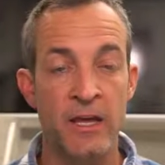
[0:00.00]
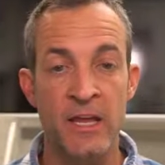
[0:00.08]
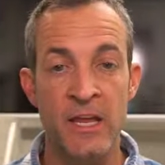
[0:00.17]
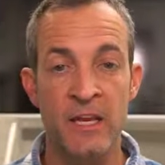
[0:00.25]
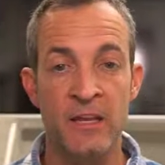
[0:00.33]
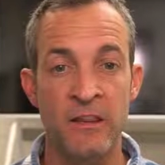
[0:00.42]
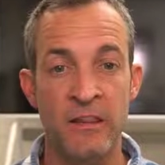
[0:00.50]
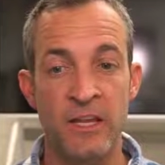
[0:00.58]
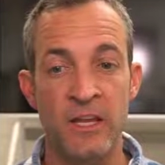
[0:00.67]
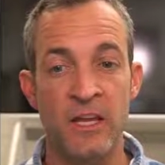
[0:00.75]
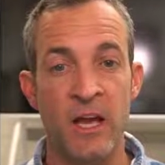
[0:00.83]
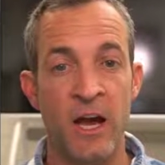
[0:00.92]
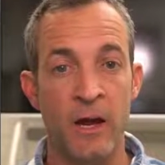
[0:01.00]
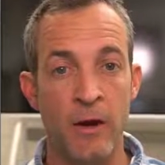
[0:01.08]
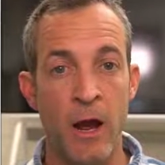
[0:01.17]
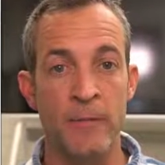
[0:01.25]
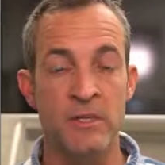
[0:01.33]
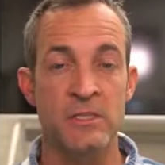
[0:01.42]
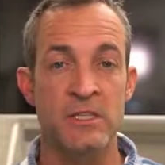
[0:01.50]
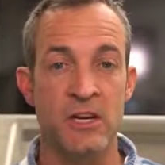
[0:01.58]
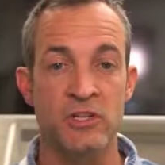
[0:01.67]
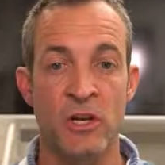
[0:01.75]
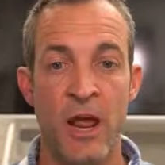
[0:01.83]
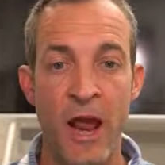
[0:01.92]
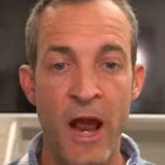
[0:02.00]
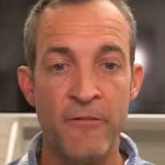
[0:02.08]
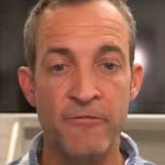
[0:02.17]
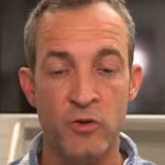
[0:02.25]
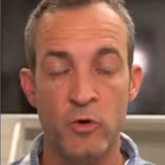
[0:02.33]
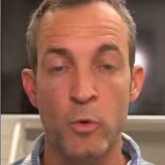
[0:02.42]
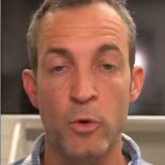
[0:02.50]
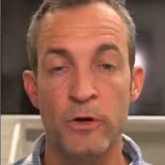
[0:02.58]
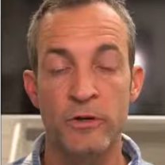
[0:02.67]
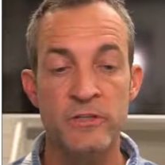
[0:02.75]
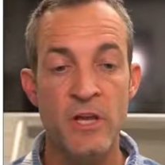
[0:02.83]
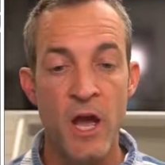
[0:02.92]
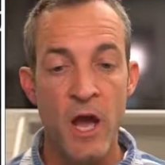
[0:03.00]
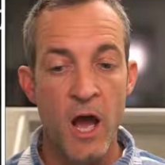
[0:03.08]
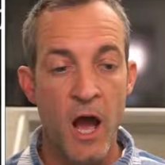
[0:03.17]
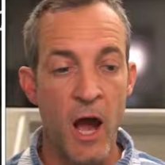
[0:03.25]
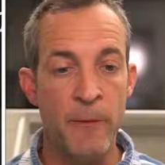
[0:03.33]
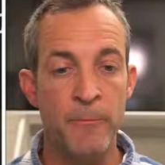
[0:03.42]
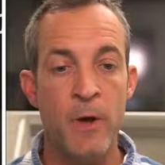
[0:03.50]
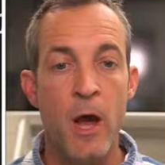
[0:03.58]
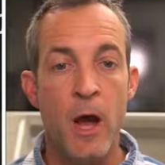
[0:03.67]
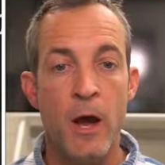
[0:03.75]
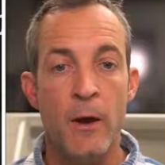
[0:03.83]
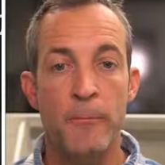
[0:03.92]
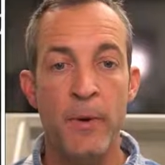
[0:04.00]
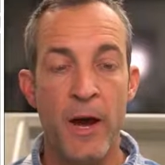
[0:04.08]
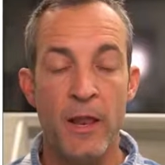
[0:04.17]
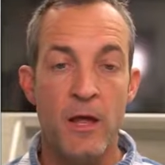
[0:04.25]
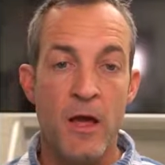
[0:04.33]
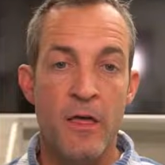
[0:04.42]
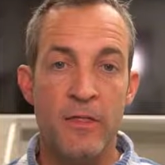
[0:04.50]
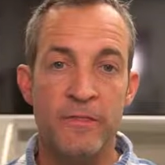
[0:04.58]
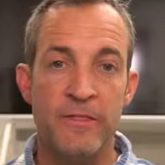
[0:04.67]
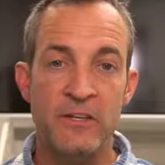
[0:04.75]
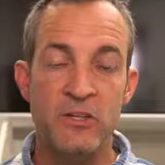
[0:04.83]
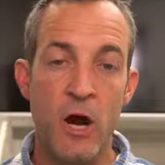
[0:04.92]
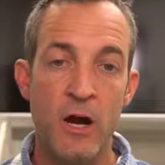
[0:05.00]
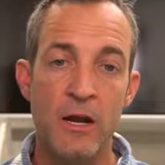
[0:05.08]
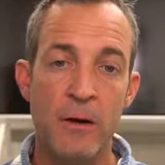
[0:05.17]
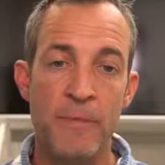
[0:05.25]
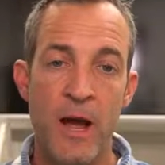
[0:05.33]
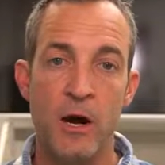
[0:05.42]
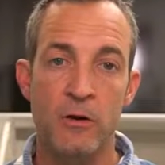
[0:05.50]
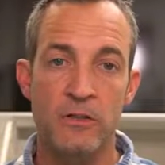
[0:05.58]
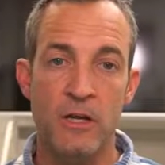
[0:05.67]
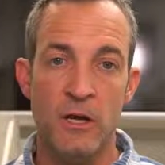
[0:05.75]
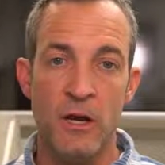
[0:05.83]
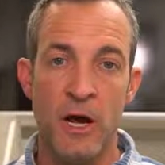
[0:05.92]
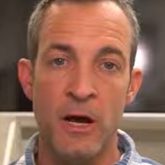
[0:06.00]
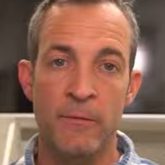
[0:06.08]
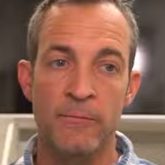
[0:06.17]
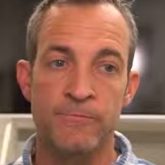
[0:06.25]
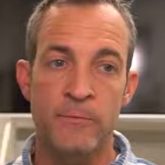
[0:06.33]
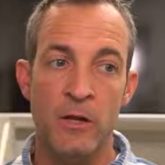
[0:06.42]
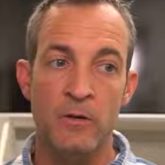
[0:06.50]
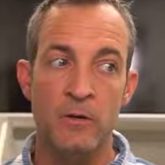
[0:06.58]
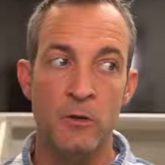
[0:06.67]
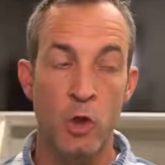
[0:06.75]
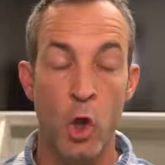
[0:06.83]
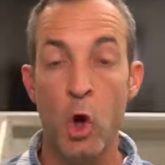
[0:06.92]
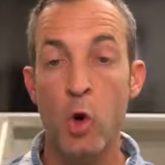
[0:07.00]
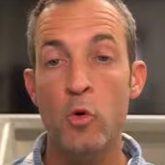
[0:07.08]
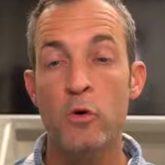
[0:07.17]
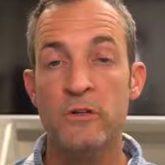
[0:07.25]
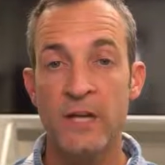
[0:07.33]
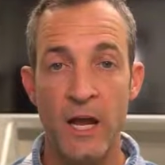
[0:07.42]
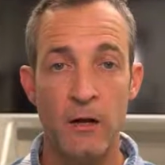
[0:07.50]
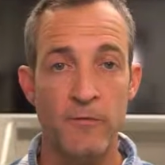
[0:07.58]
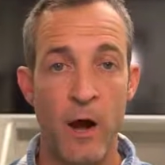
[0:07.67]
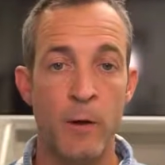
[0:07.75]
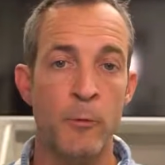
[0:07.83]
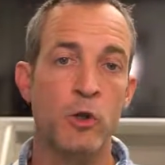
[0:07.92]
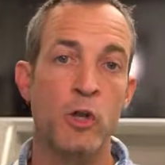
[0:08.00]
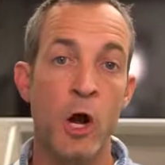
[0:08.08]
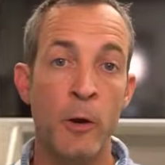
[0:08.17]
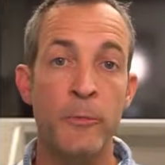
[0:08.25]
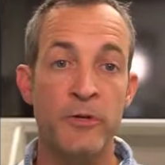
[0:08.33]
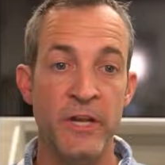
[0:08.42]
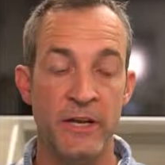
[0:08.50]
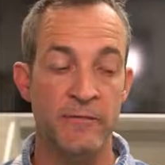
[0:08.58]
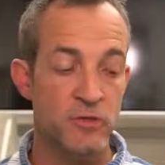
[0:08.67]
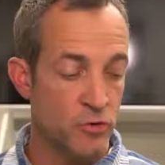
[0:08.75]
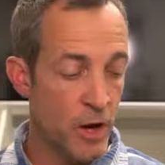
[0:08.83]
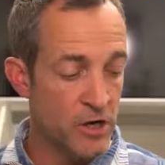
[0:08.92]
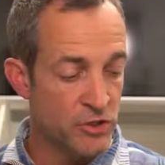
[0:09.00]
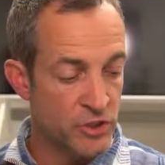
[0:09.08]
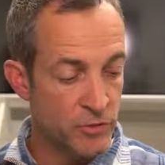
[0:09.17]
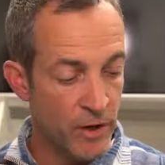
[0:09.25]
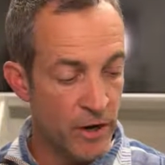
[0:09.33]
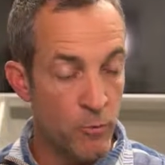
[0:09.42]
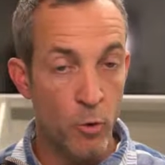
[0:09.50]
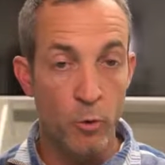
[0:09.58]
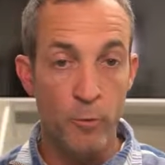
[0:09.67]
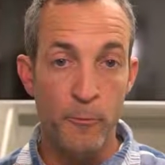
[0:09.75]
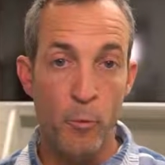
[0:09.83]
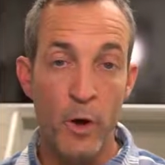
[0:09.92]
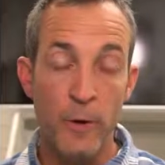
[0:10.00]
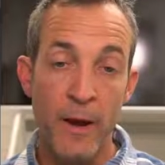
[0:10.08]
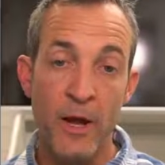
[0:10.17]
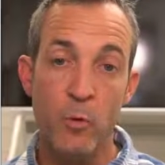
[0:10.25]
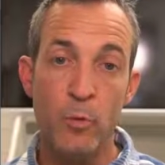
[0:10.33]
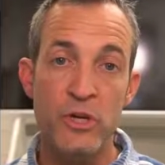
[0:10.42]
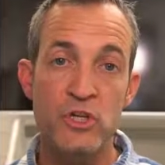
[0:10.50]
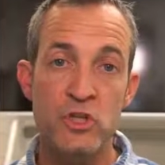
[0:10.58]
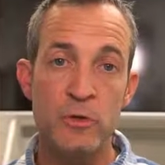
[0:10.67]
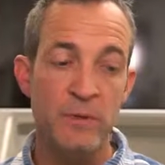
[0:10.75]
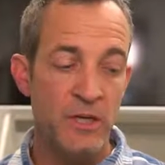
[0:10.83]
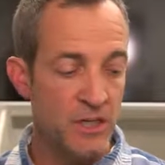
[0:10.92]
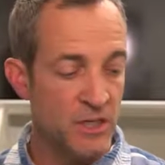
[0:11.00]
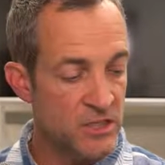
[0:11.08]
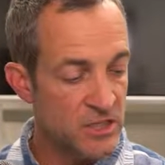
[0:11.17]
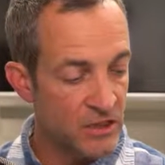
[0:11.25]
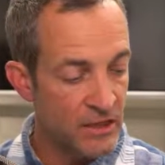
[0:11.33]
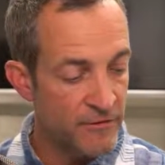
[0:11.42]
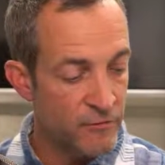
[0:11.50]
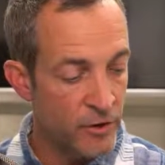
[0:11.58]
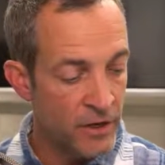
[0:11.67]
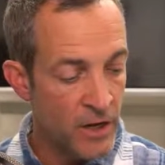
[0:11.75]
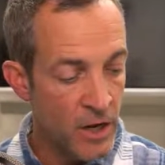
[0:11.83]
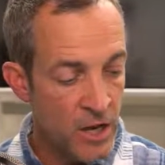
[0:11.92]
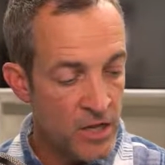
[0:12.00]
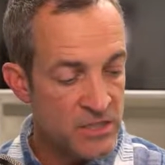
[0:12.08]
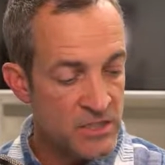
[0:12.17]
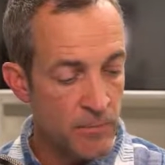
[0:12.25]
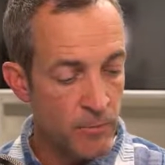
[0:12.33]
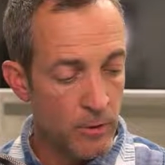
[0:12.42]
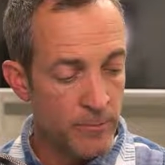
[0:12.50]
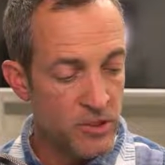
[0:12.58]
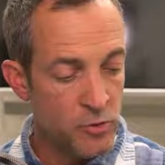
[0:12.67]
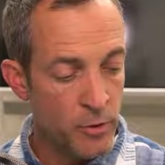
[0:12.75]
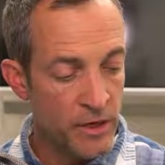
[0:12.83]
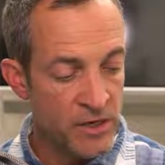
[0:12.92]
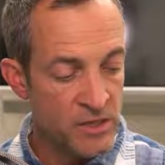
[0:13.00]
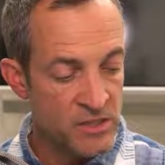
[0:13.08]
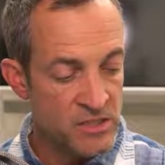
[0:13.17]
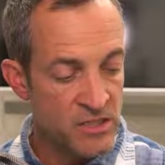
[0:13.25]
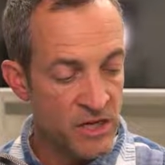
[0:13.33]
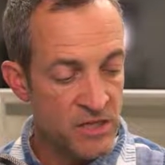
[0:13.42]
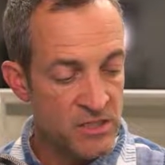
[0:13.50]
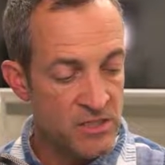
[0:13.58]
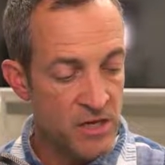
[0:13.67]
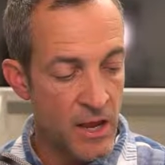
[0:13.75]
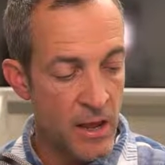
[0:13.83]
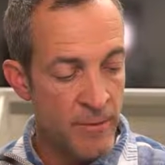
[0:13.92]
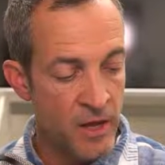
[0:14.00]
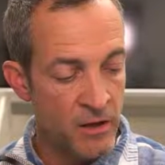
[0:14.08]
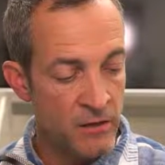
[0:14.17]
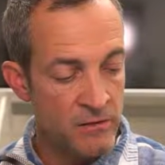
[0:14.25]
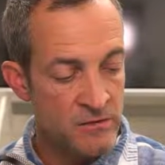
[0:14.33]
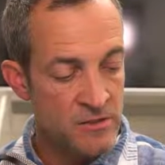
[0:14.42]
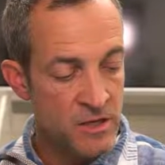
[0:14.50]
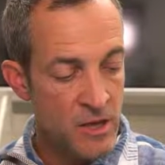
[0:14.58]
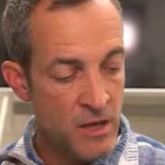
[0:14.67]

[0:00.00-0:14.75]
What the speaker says: in the comments section afterwards. But they talk about low tidal volume or lung protective strategy, right? Whereby we should be delivering somewhere between 6 mLs